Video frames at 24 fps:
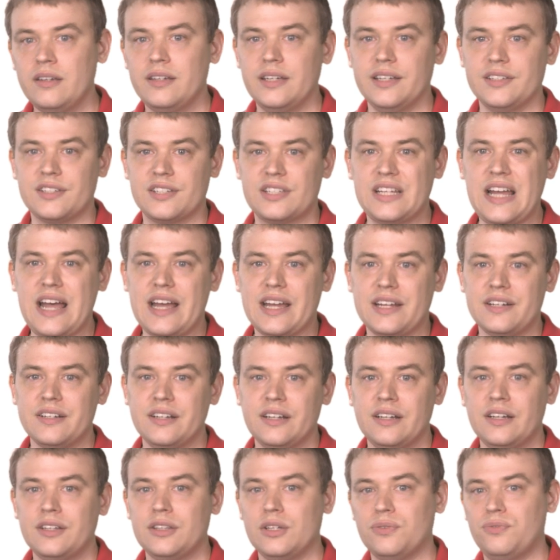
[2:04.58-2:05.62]
Instead,
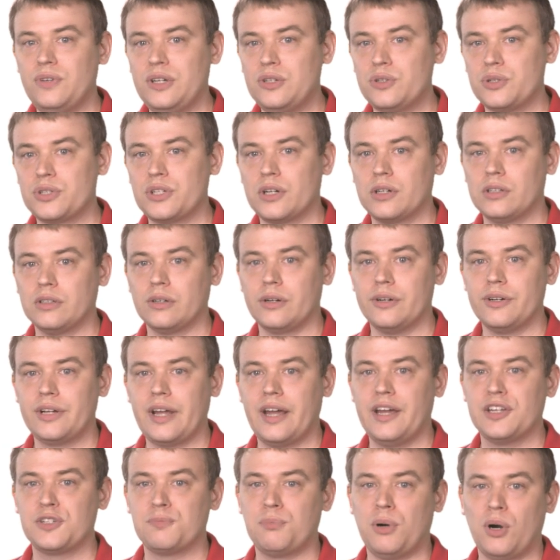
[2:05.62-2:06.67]
the features are learned
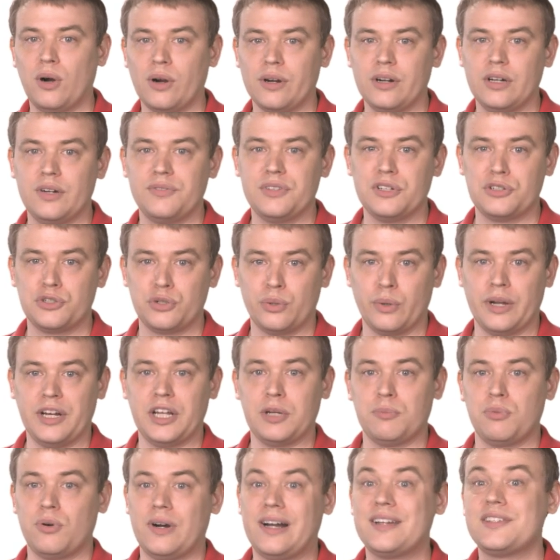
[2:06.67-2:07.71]
as part of the
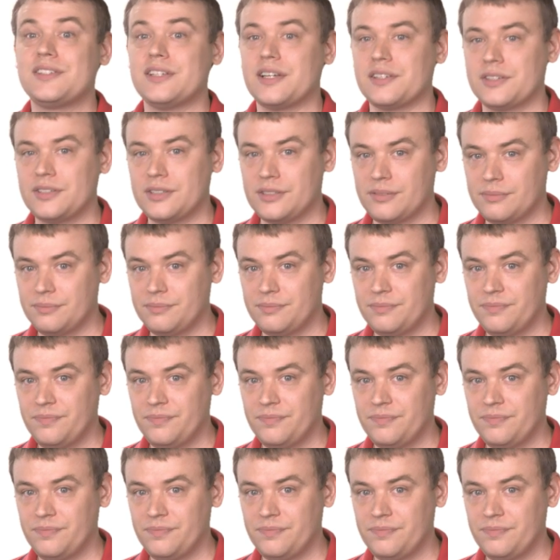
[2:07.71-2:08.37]
training process.